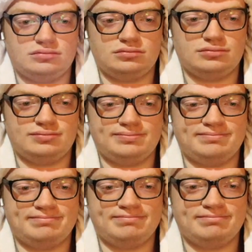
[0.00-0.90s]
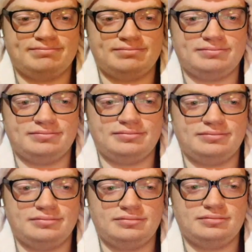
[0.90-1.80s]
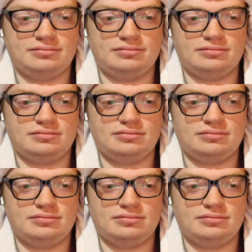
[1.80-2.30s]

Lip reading: No one is speaking in this clip.